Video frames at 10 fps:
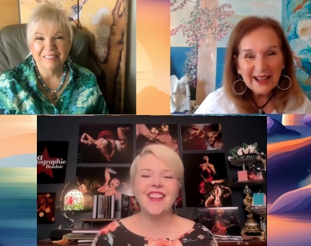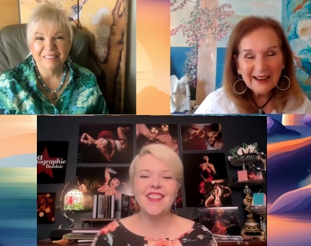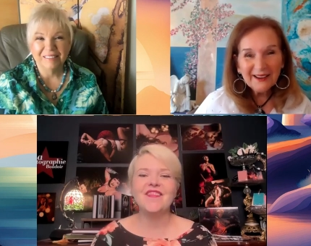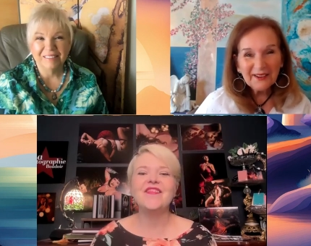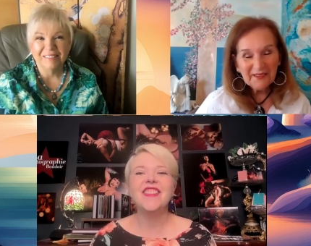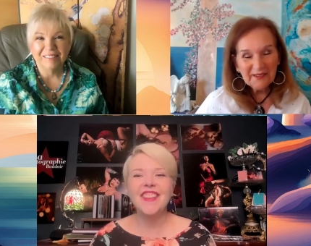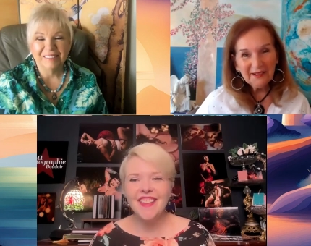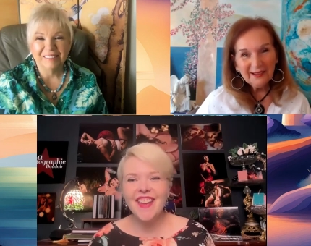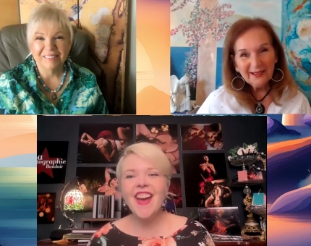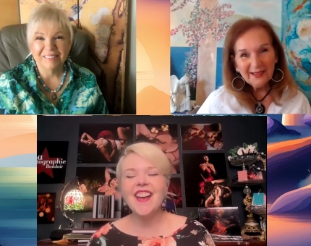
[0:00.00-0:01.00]
Speaker 1: I know.
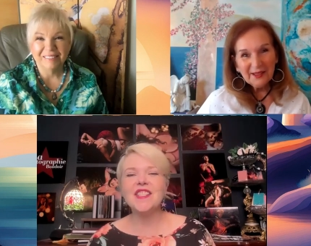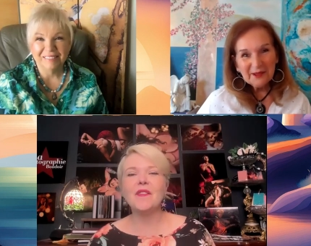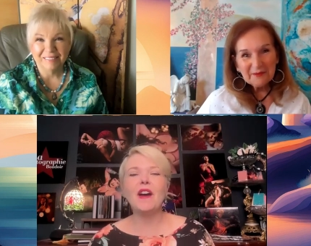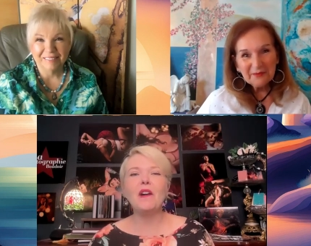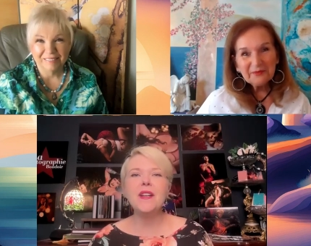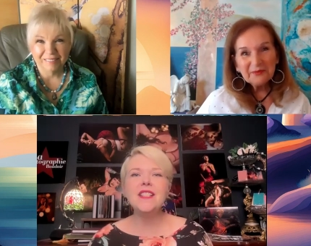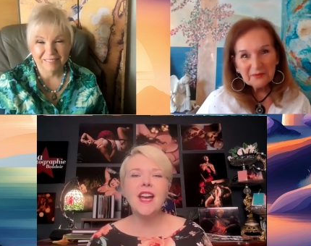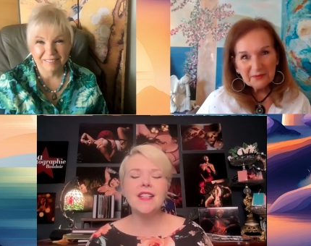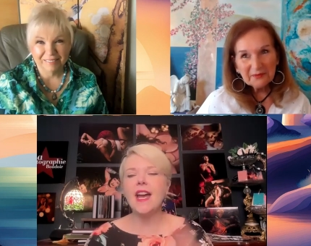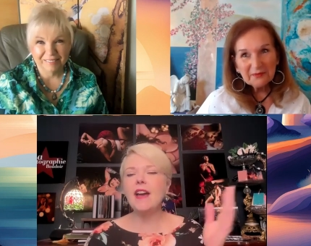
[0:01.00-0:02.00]
Yeah. So I always
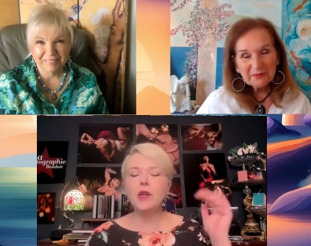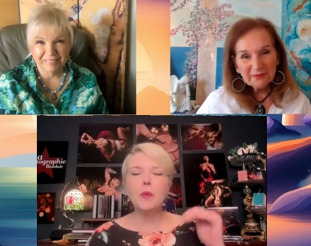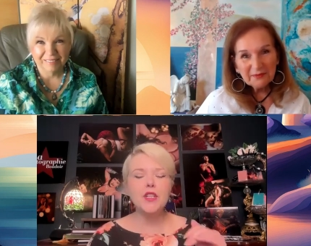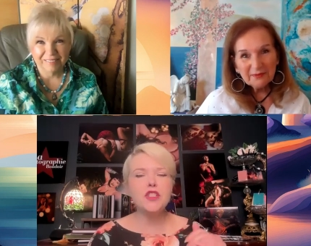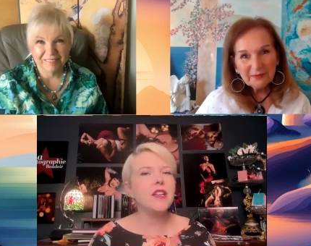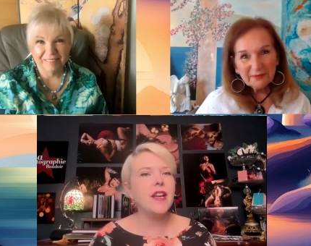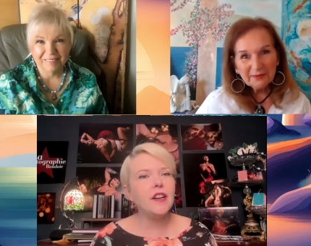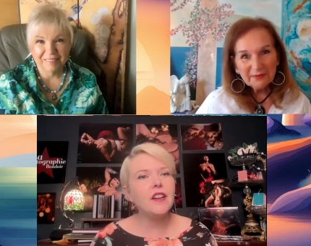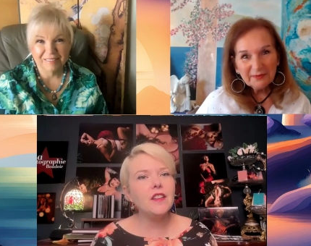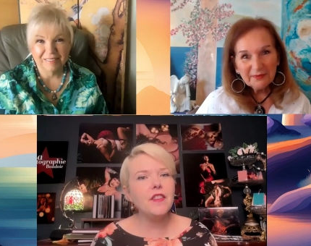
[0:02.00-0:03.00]
ask, I have a
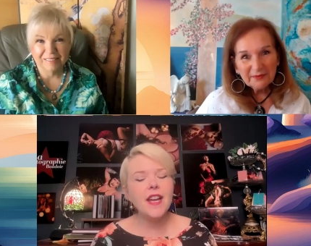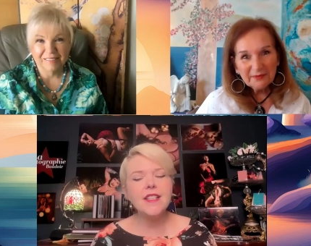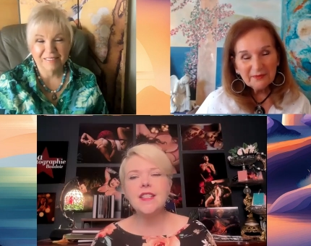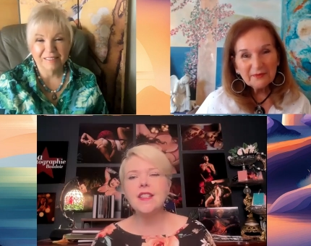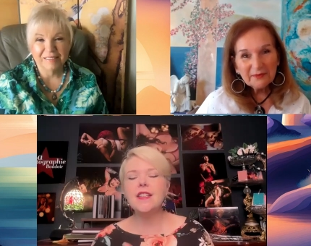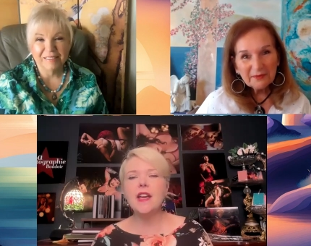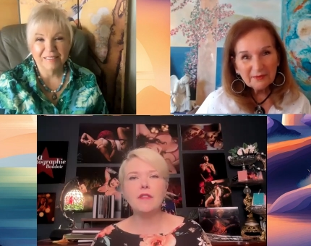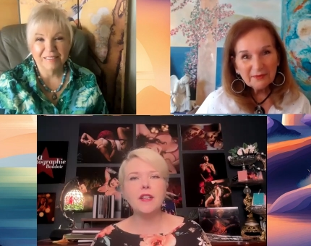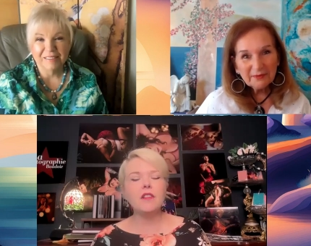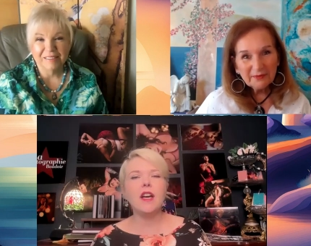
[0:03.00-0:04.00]
questionnaire that I send to
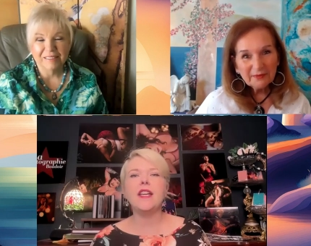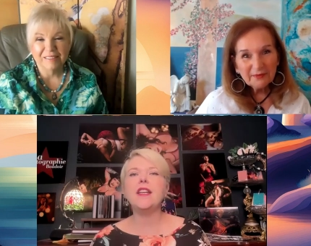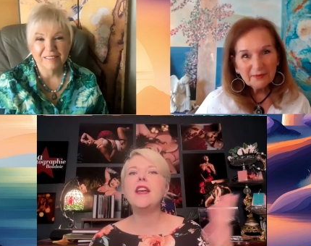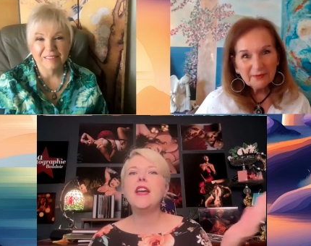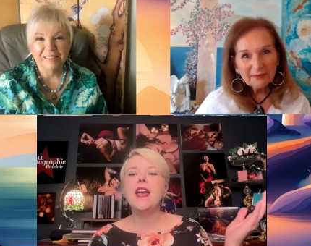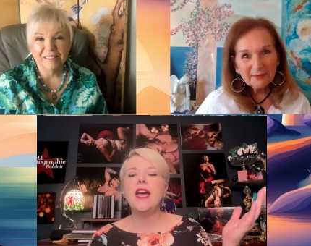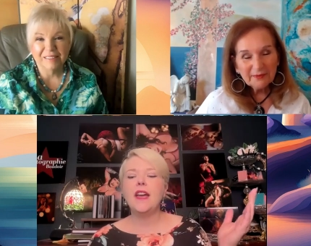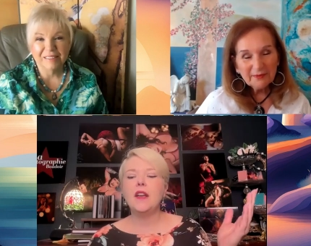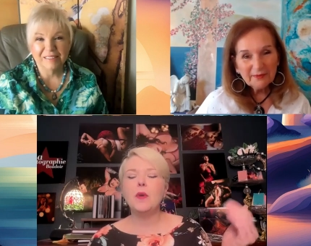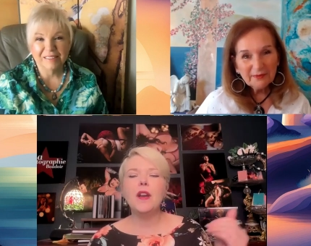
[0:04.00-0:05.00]
every client
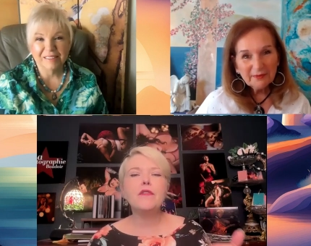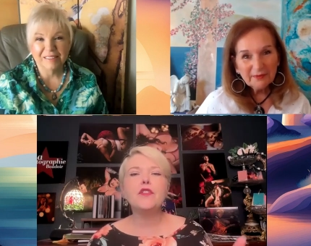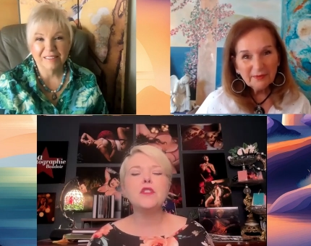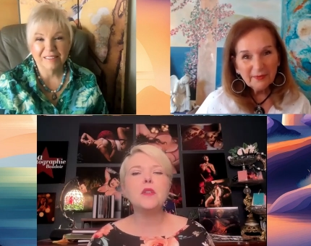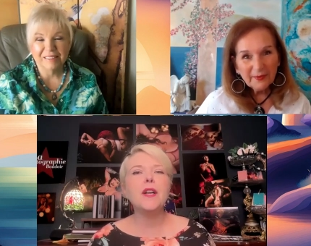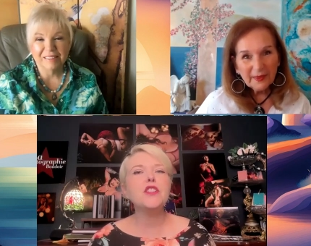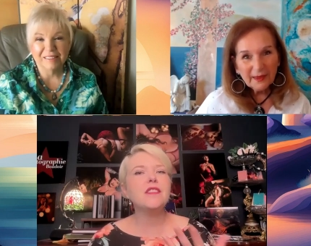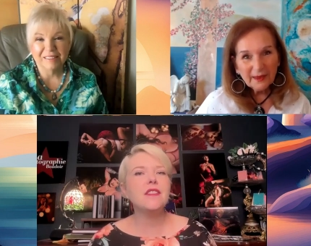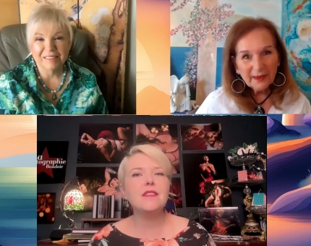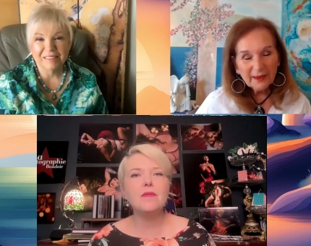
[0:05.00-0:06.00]
and one of the first
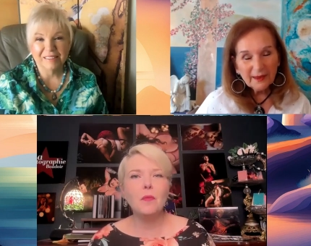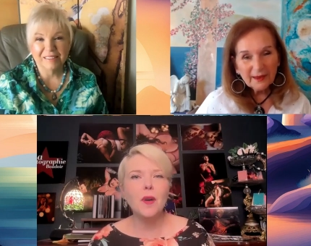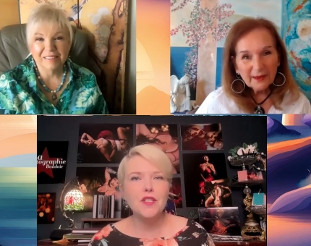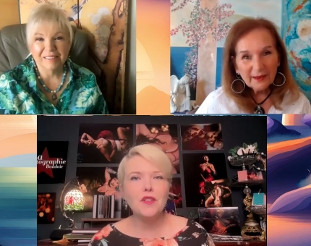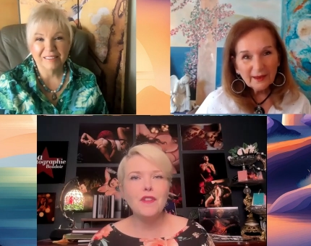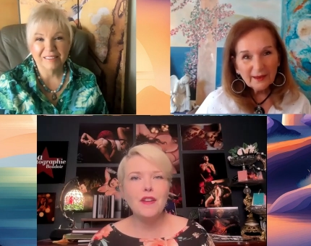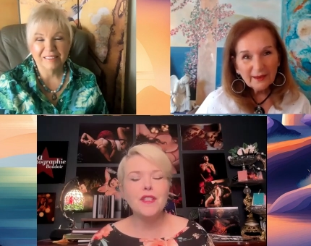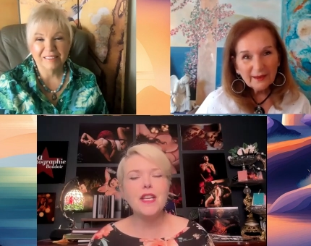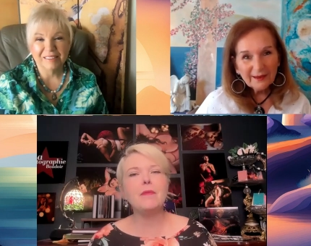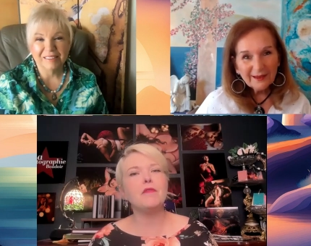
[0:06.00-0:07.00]
questions is, What is your favorite
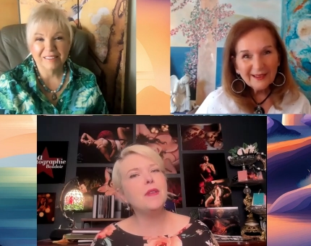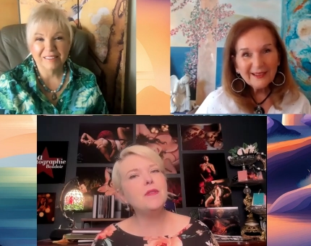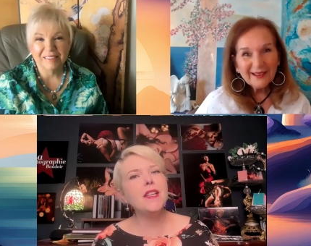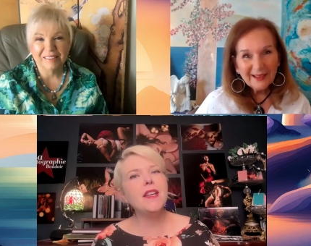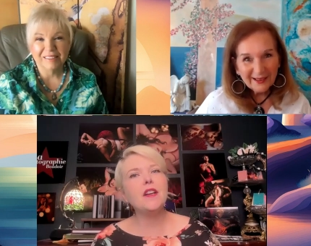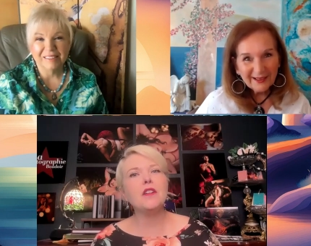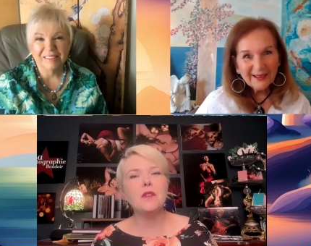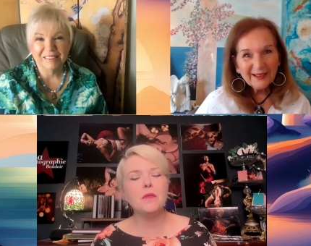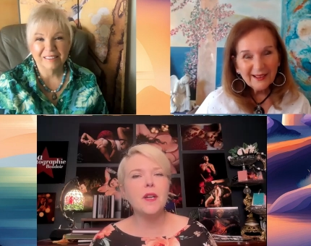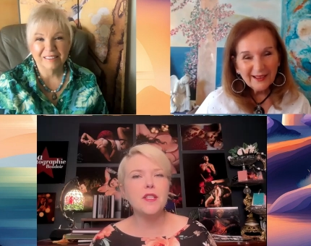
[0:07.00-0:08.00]
type of music? or
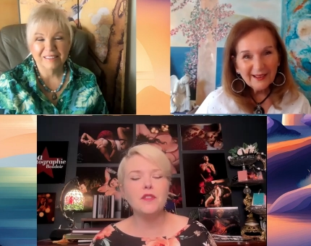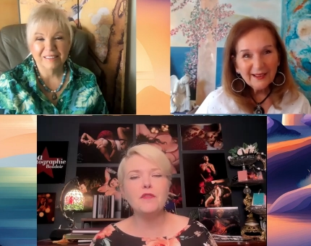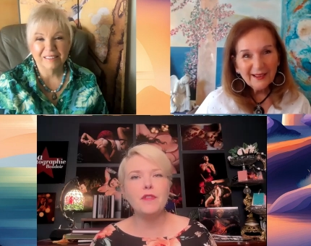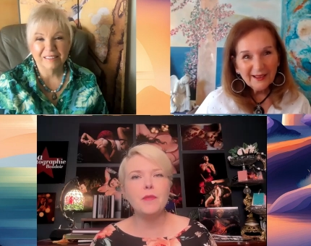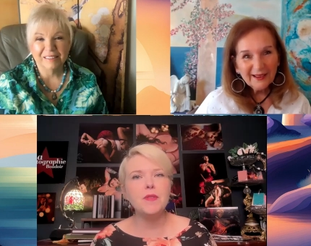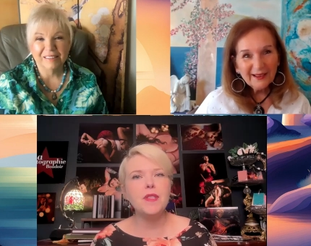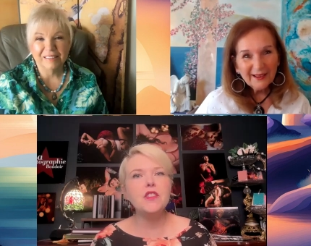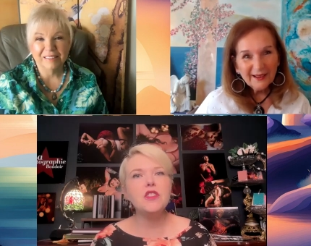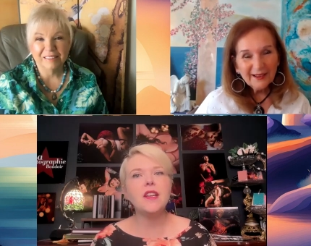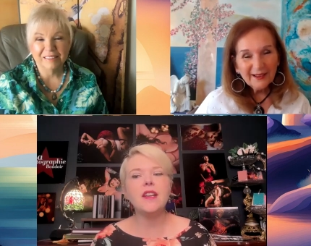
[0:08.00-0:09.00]
What is your favorite
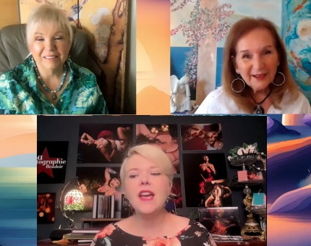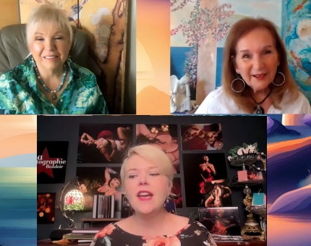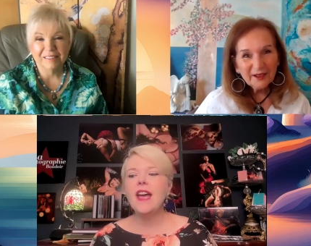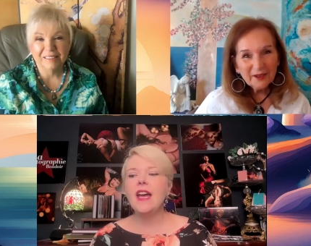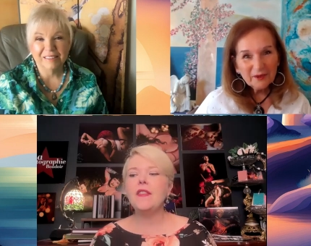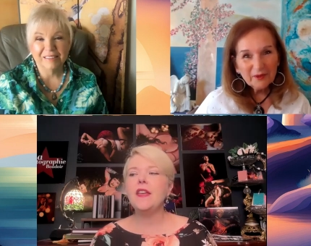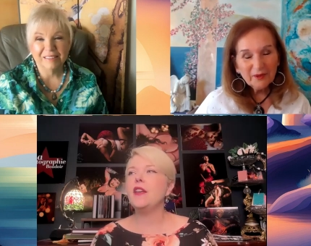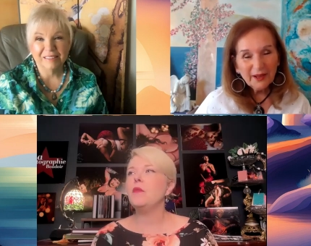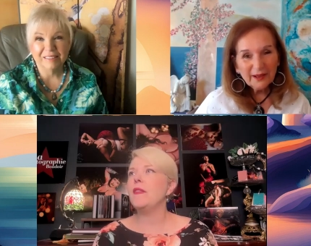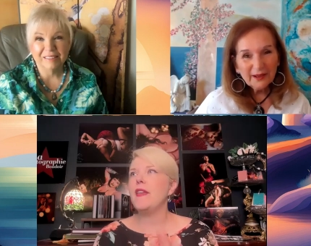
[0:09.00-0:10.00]
musician? And
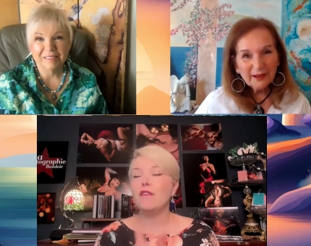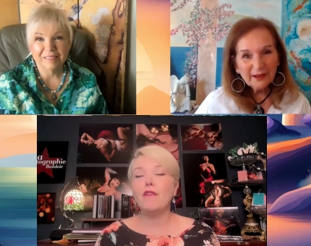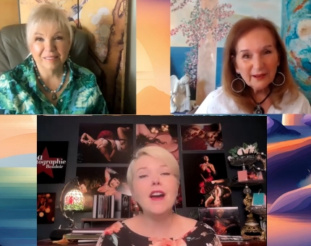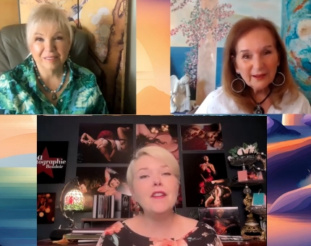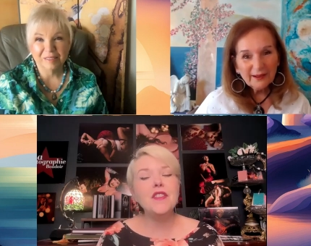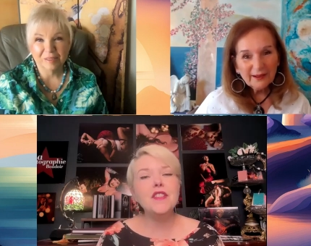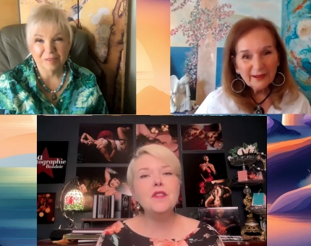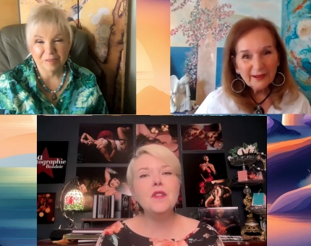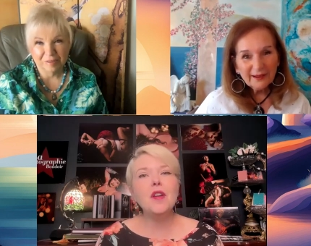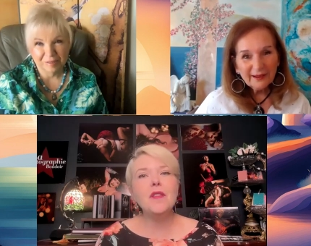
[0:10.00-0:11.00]
then when they arrive in the
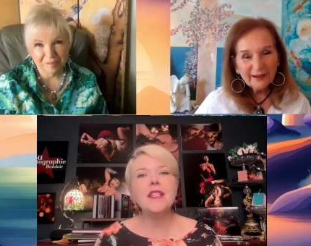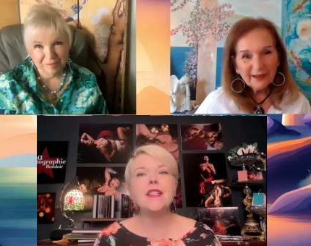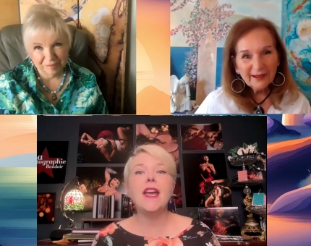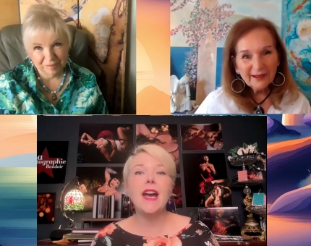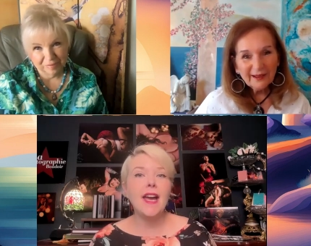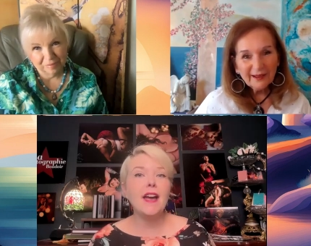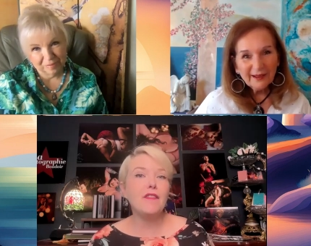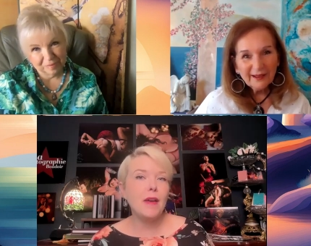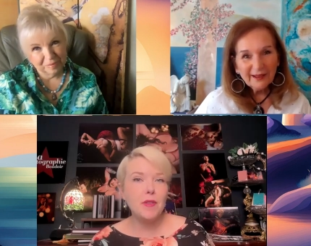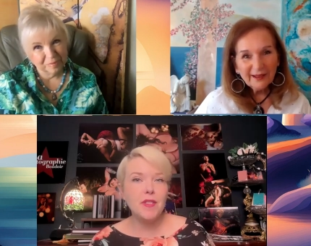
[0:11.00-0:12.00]
studio that day, I have
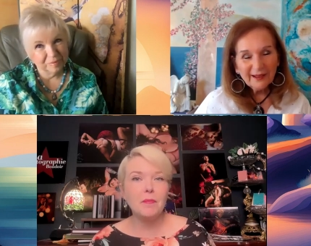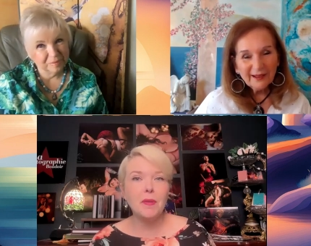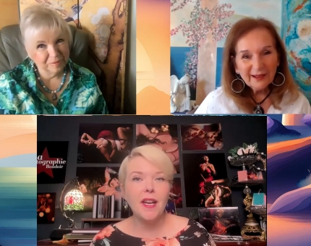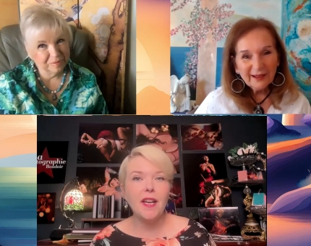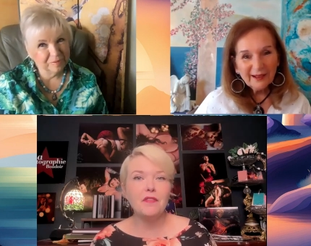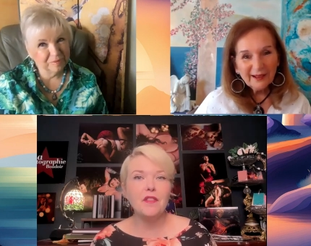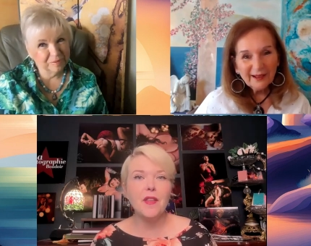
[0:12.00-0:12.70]
that music playing for